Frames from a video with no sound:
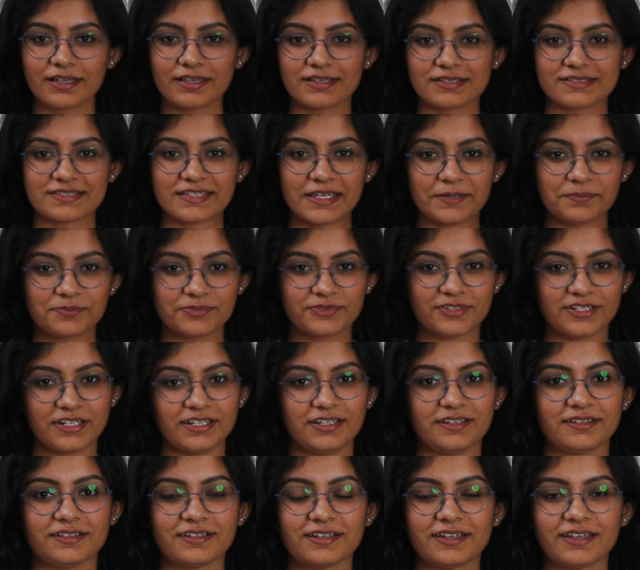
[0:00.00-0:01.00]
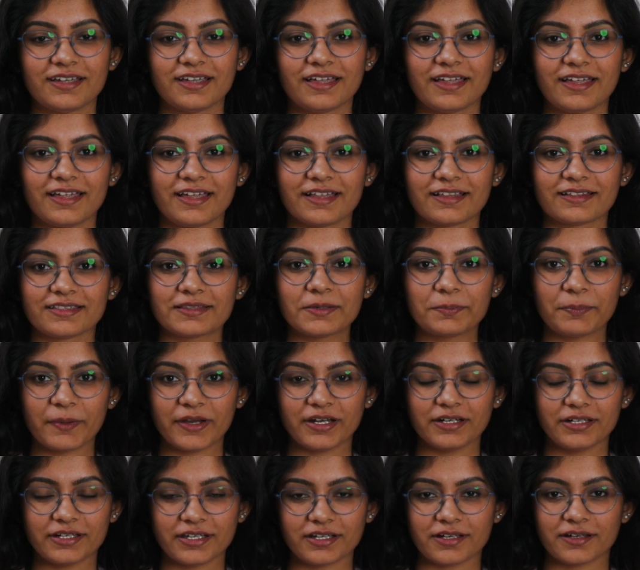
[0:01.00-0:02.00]
Step 3. The
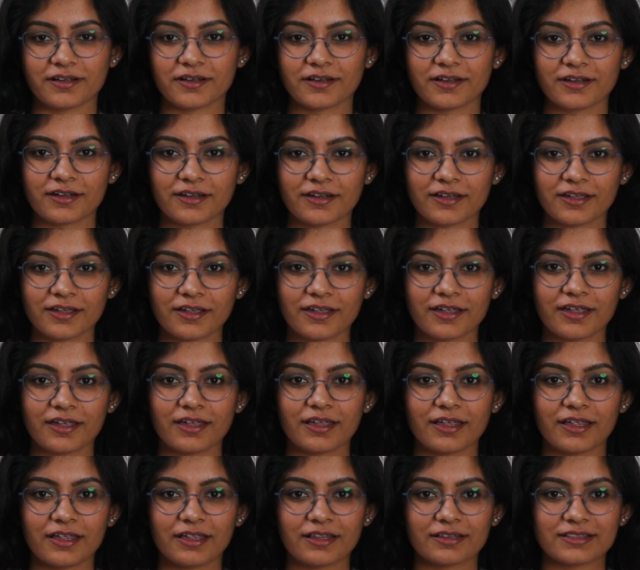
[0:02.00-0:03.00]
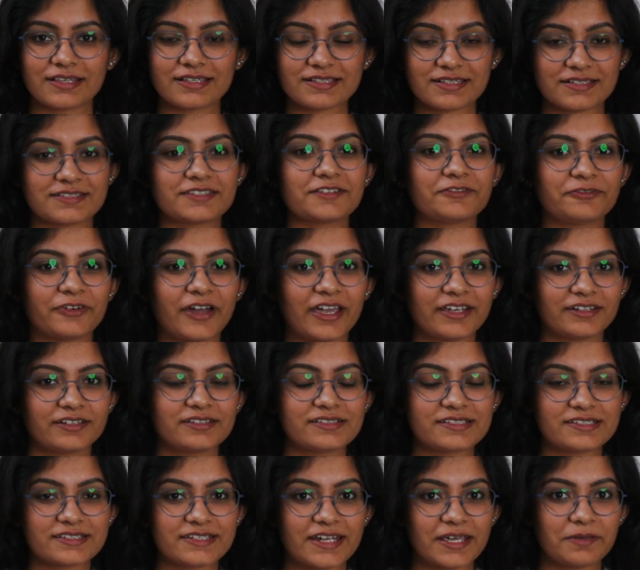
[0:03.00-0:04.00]
painting. This is the
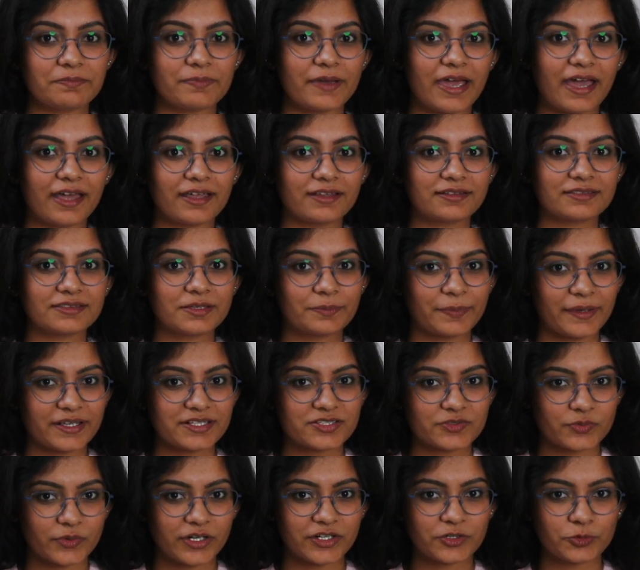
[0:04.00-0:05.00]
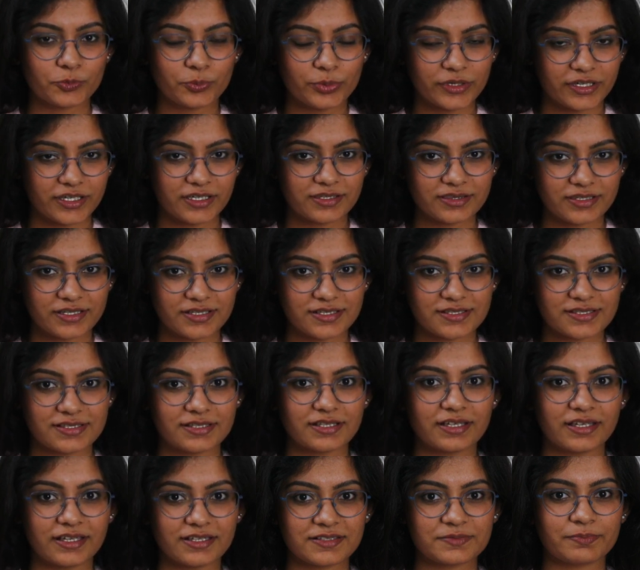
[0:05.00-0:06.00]
final step, and the best way to begin this
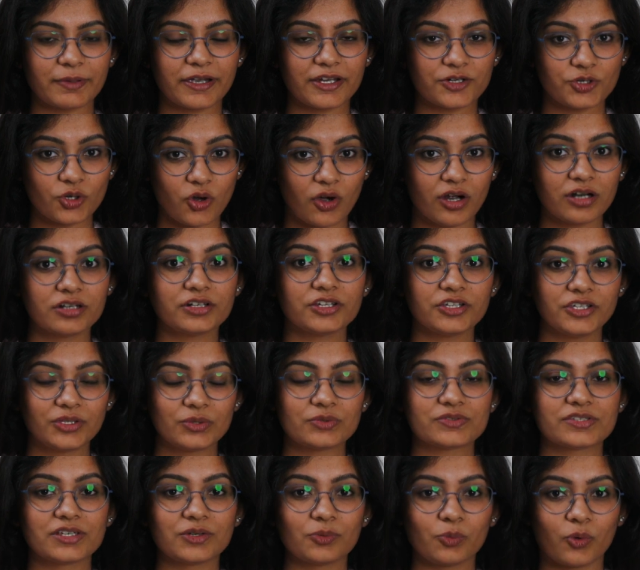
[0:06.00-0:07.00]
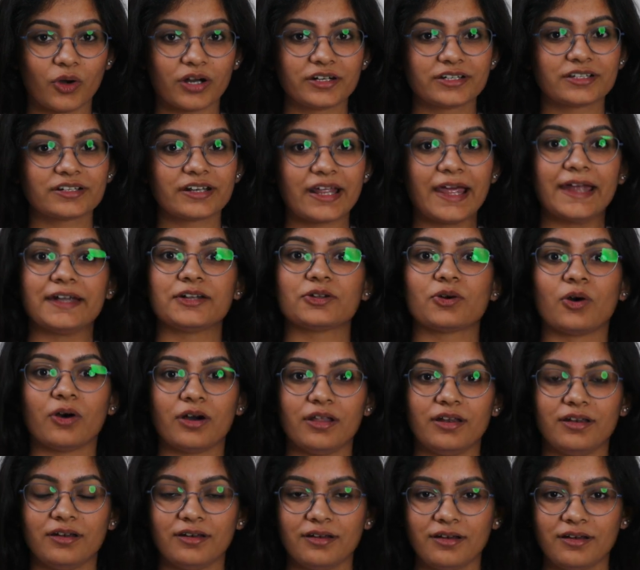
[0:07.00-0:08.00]
is by not using water at
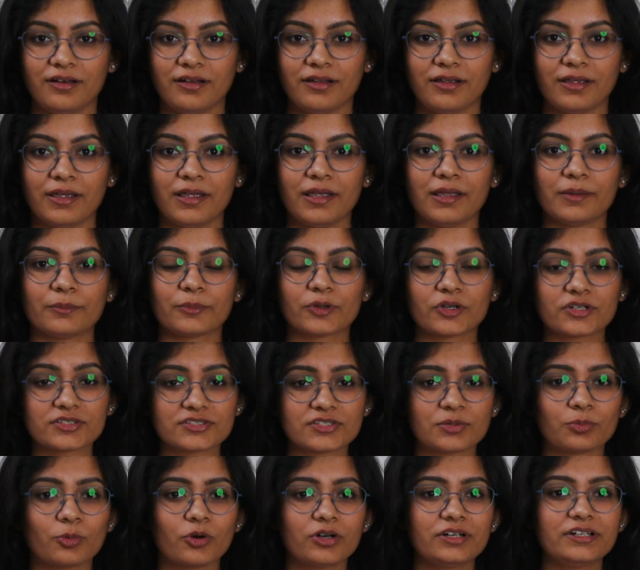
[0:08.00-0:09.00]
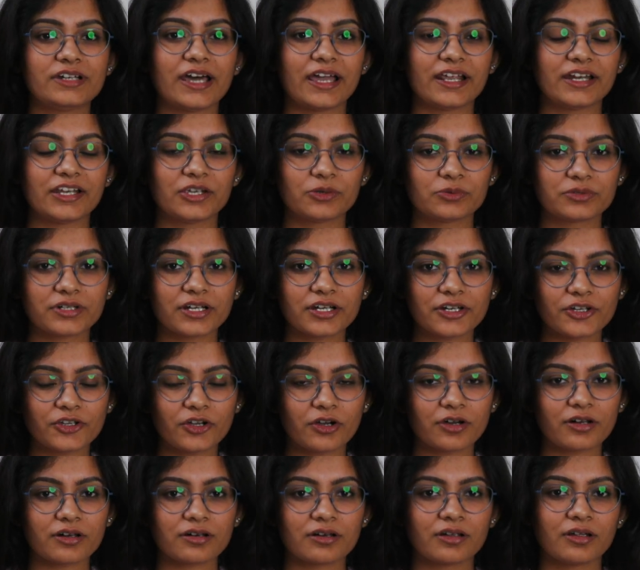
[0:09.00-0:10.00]
all. Because the more diluted
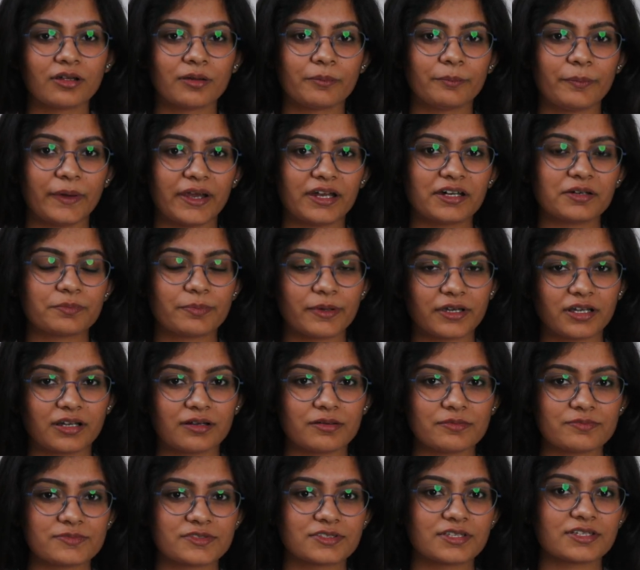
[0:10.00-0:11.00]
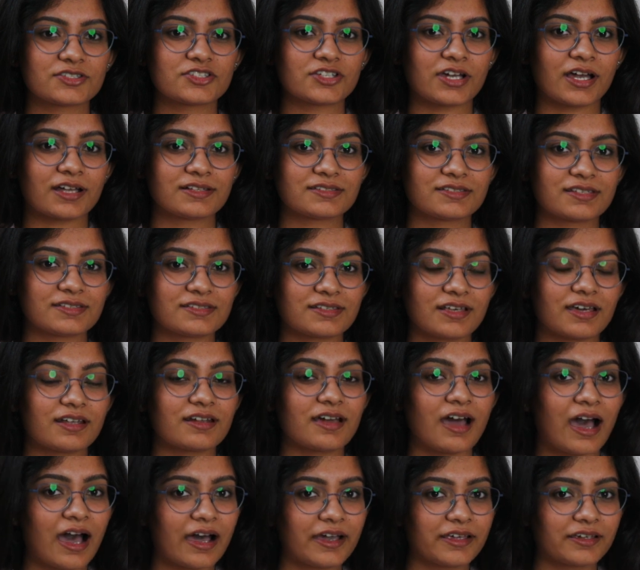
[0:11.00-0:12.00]
your paint becomes, the chances are
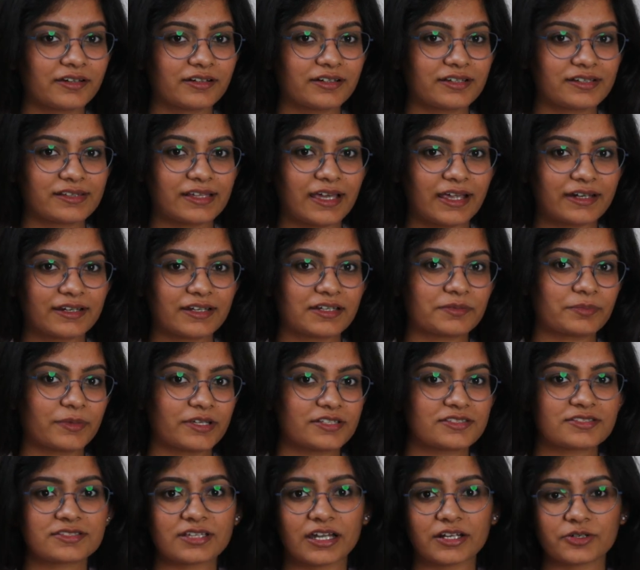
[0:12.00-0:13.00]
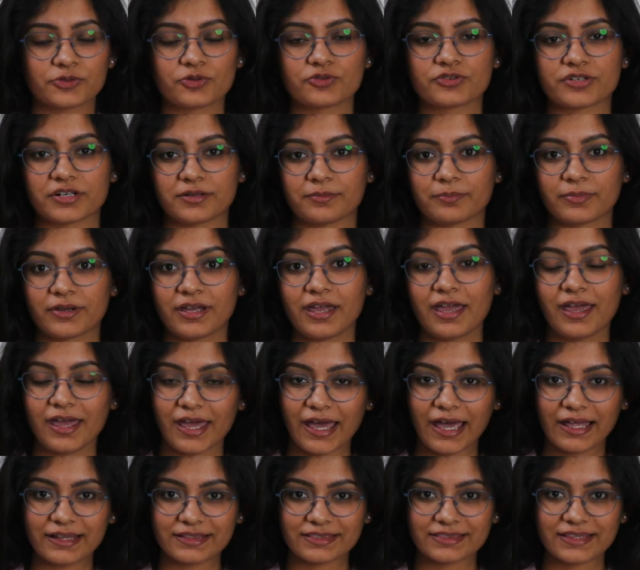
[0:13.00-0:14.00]
higher that it might start to drip,
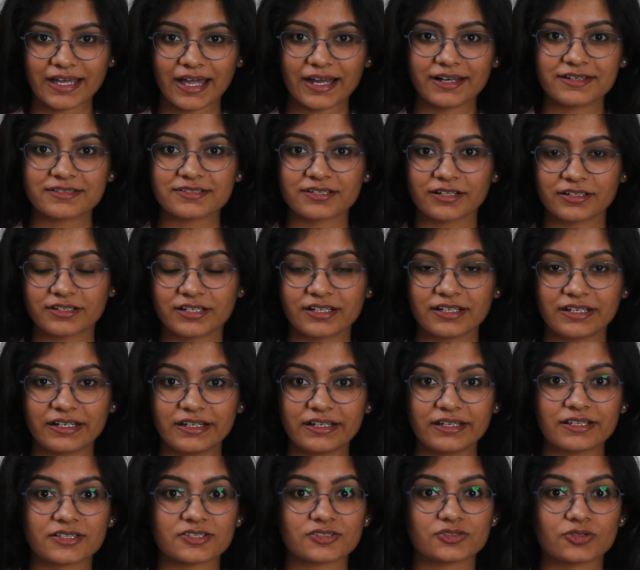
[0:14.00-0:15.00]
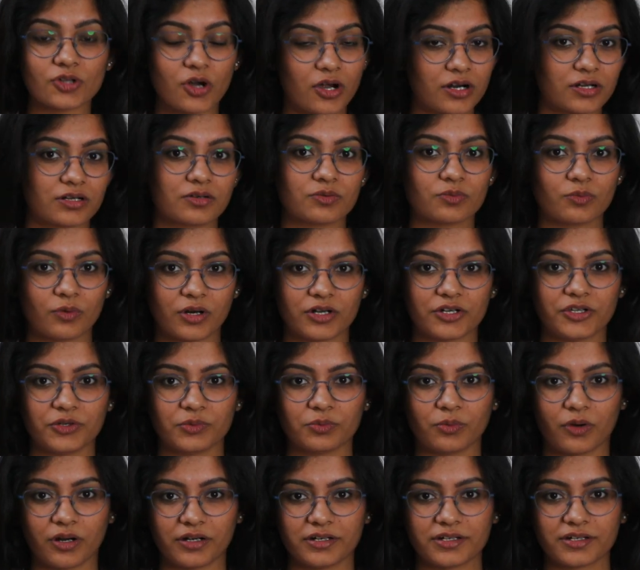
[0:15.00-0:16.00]
and that certainly is not what you
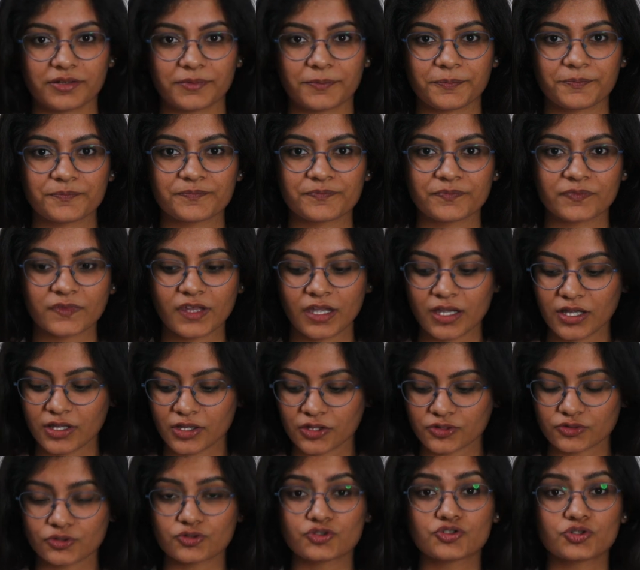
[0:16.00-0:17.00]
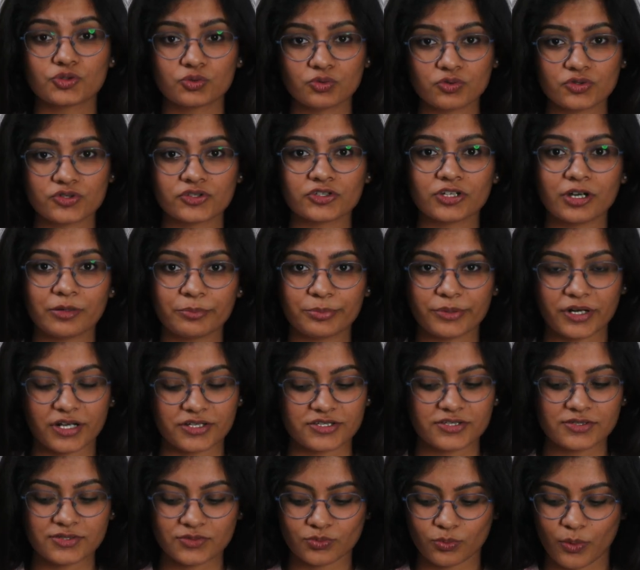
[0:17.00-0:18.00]
want. So choose your
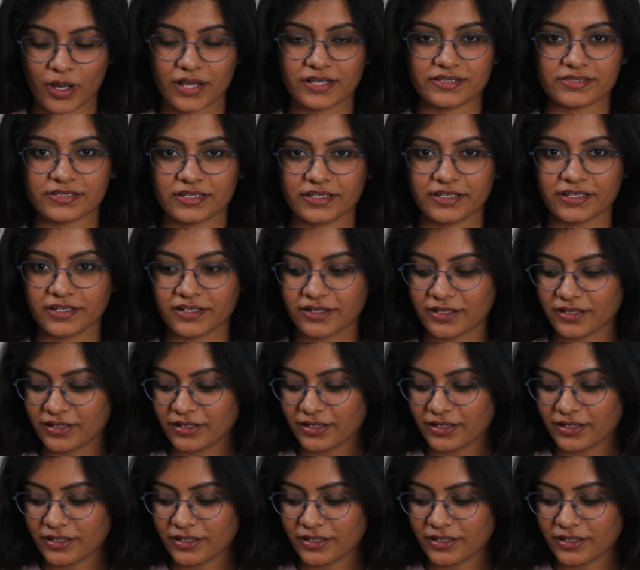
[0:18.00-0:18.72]
brushes wisely.